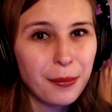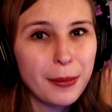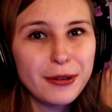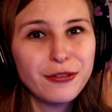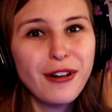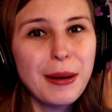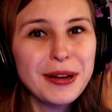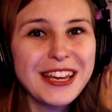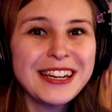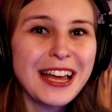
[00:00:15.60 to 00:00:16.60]
But before I
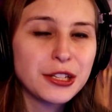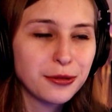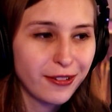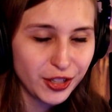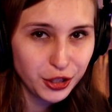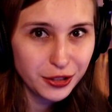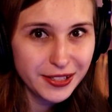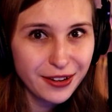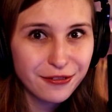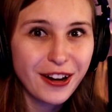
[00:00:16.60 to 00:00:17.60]
begin, I stream every
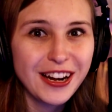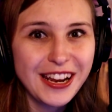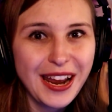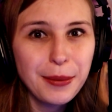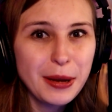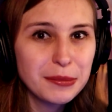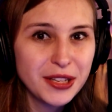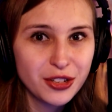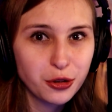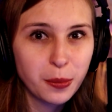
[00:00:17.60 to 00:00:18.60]
Tuesday and Friday, eight p m
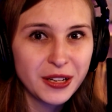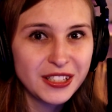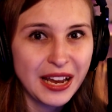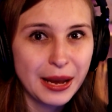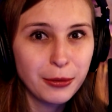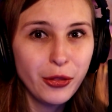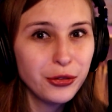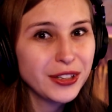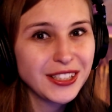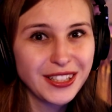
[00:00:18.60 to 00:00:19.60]
Central European Time on
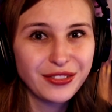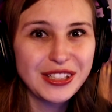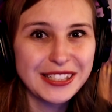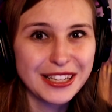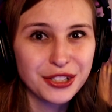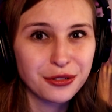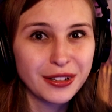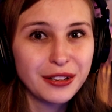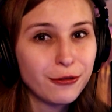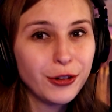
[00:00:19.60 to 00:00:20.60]
twitch dot t v slash
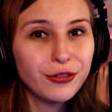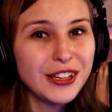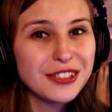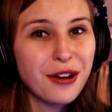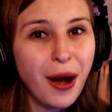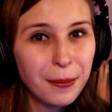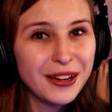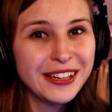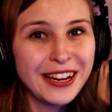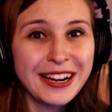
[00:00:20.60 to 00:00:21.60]
Trui. Feel free to hop
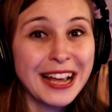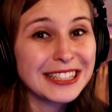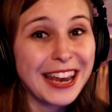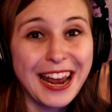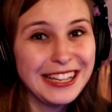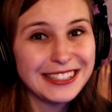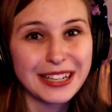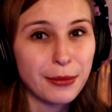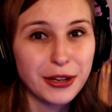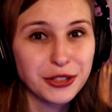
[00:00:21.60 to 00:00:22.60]
in and ask
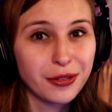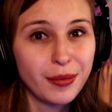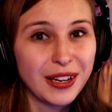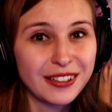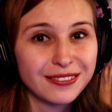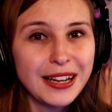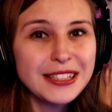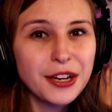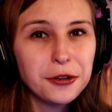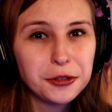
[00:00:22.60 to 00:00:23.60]
anything about streaming.
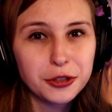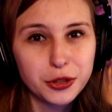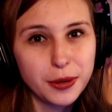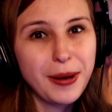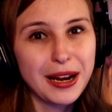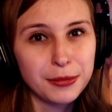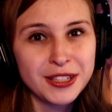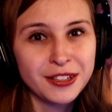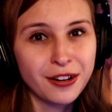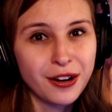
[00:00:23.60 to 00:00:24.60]
Let's go to stream
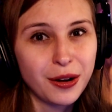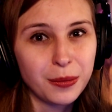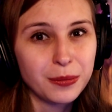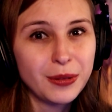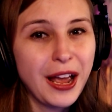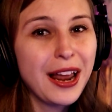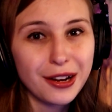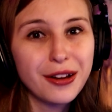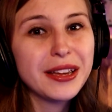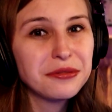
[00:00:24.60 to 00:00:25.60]
elements dot com and
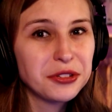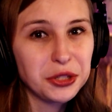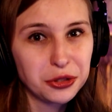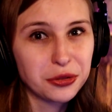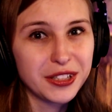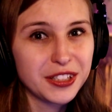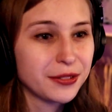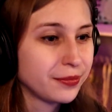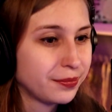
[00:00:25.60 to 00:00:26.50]
log in with your Twitch.